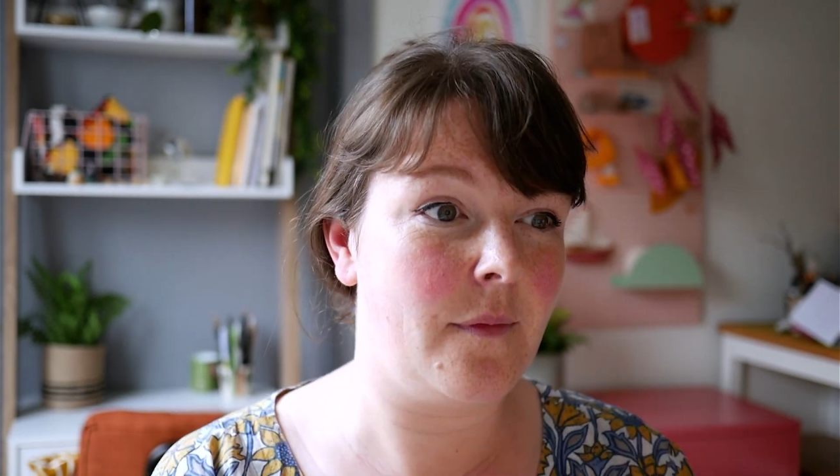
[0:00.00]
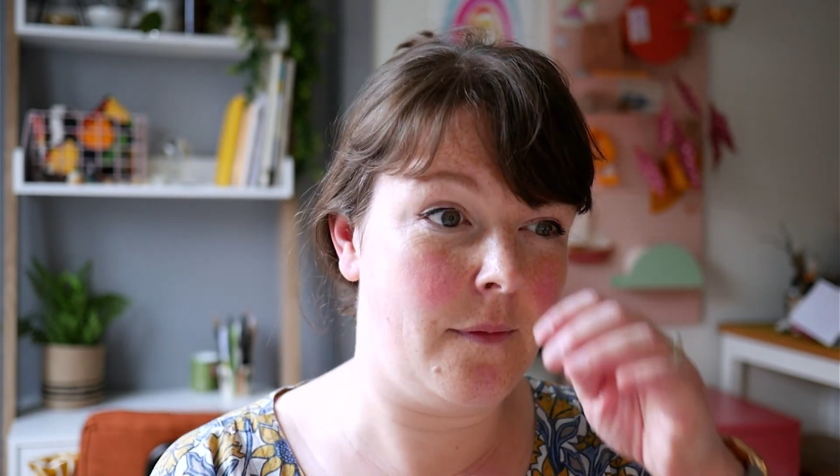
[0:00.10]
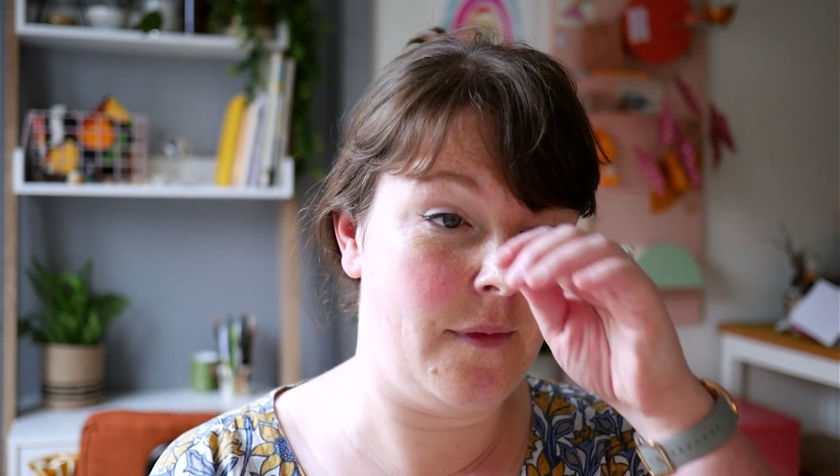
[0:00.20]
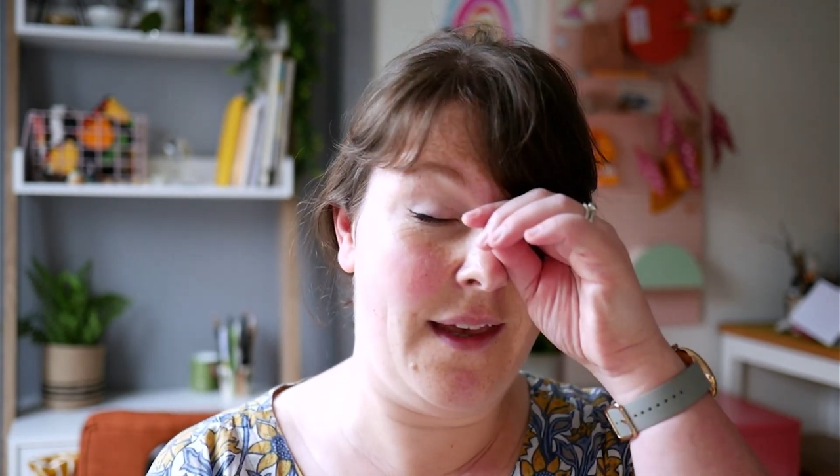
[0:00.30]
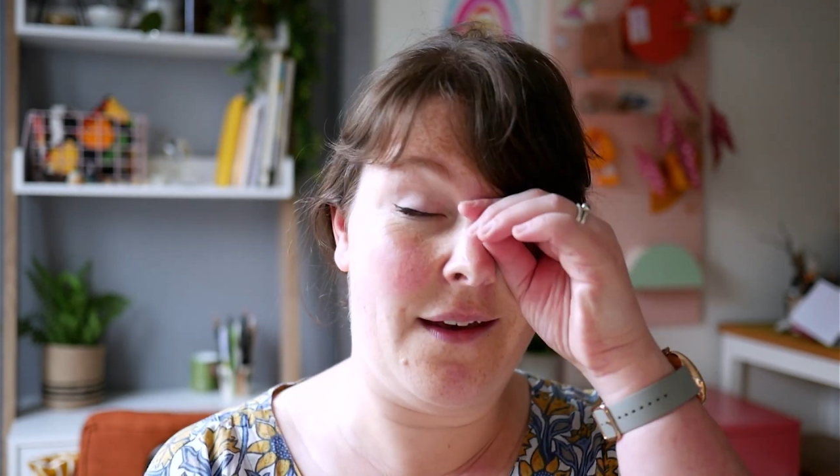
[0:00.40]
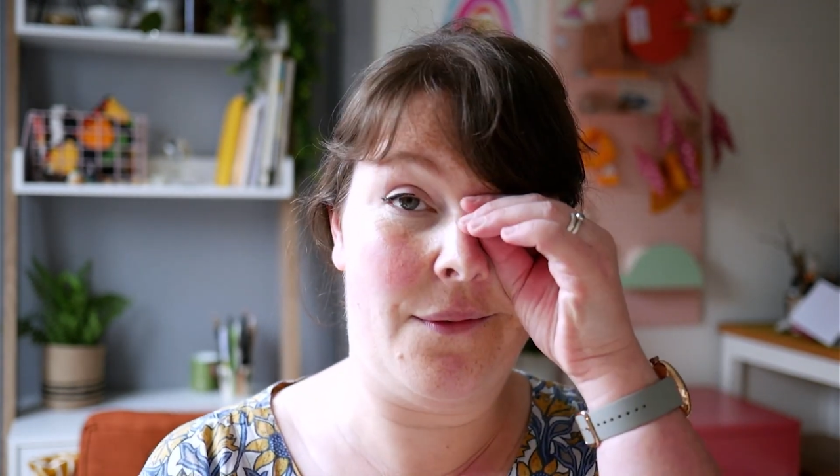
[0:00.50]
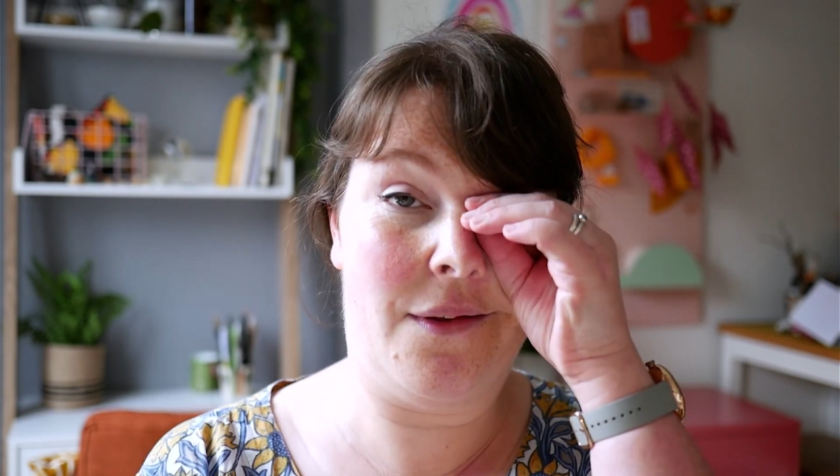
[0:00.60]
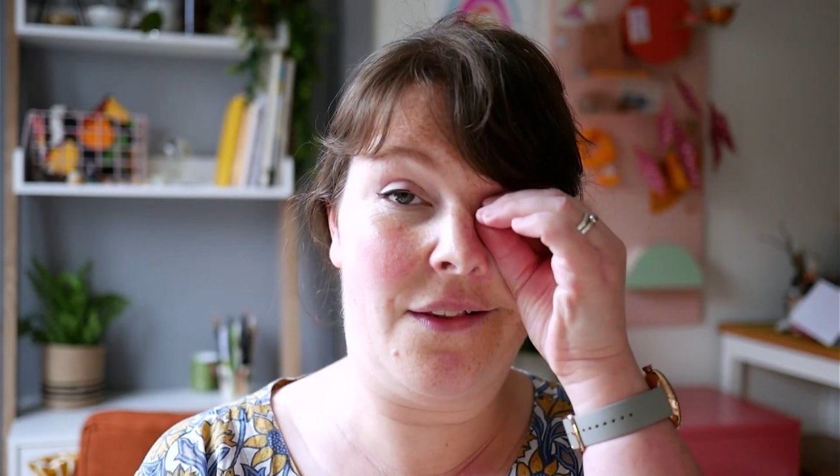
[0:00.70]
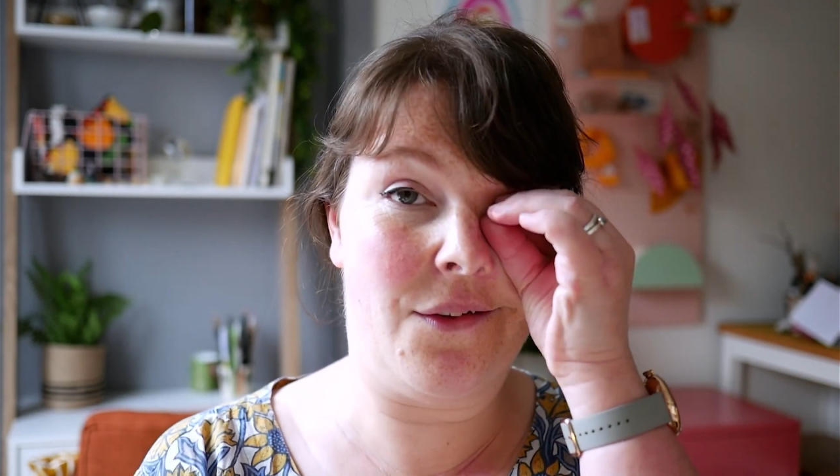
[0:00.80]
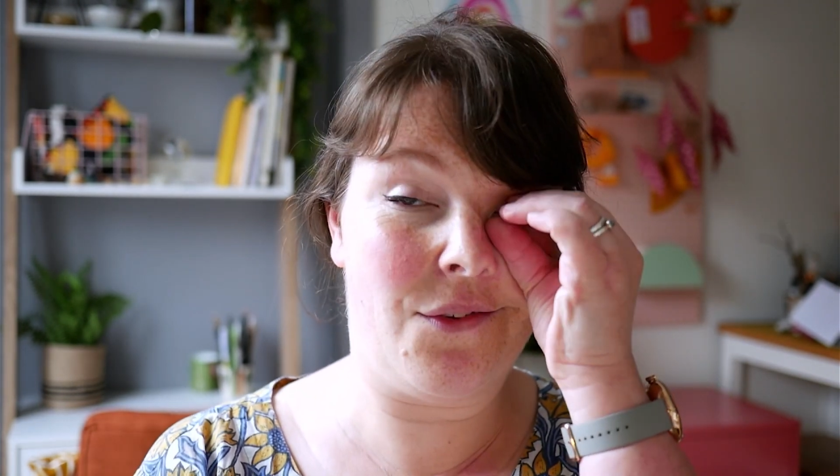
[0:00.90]
Yeah,
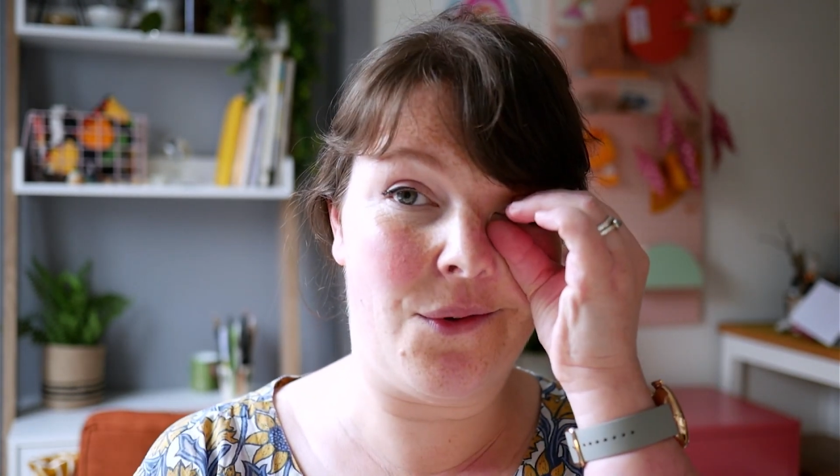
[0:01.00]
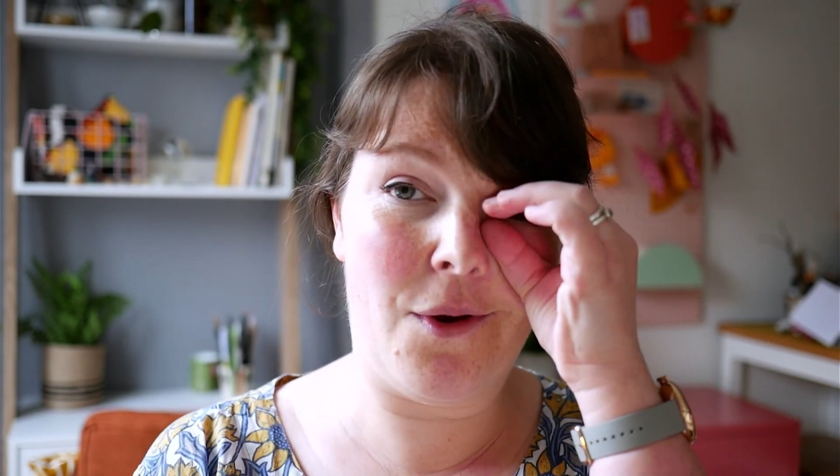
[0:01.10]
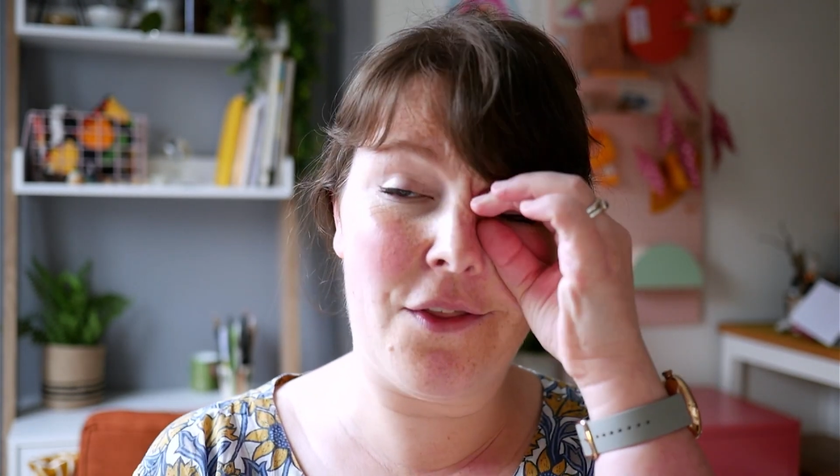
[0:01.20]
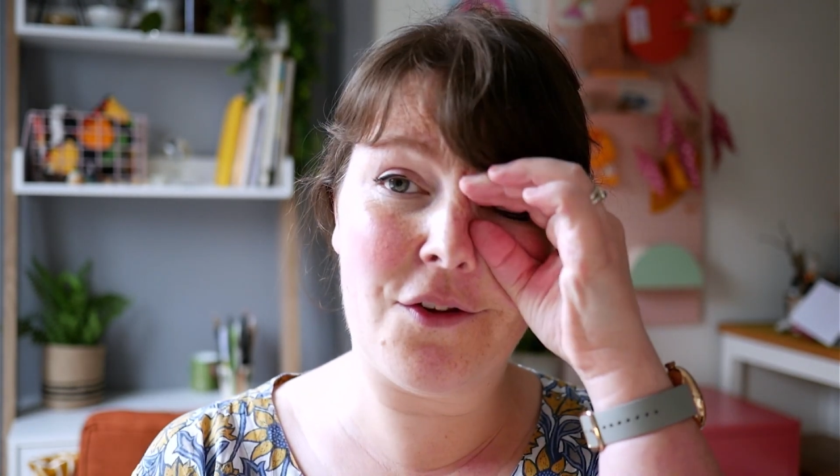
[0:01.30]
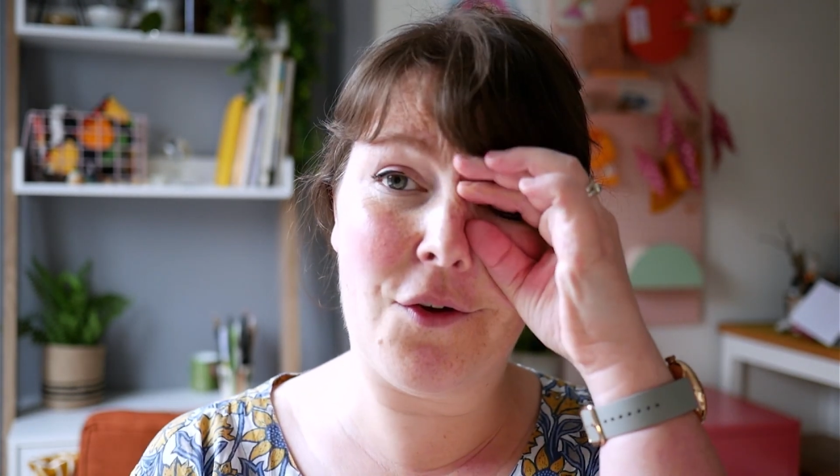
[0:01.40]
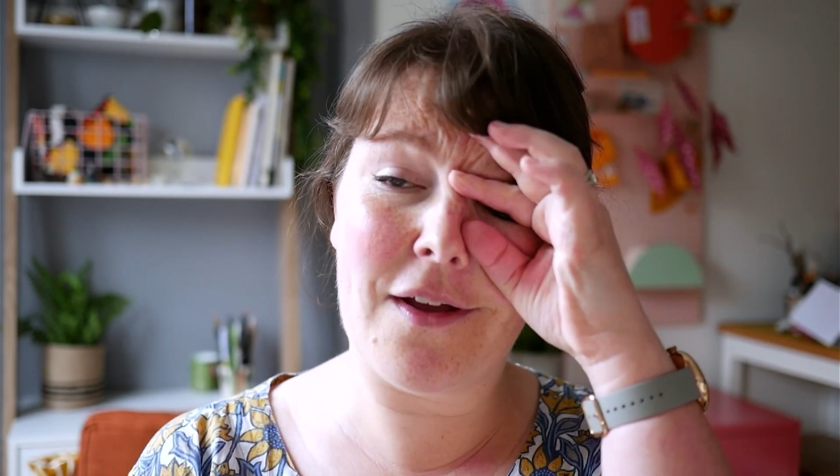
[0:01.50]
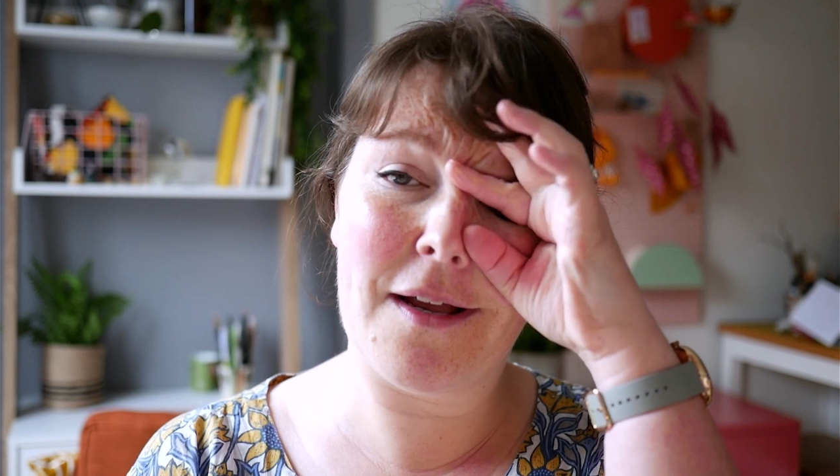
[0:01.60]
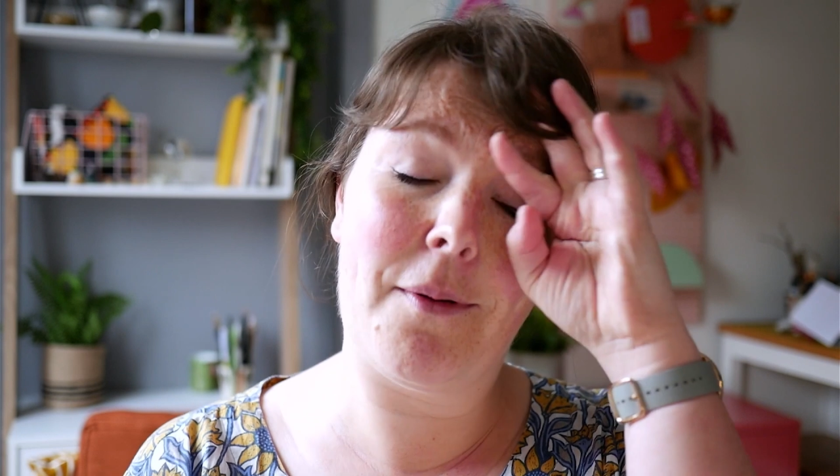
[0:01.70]
it's also worth talking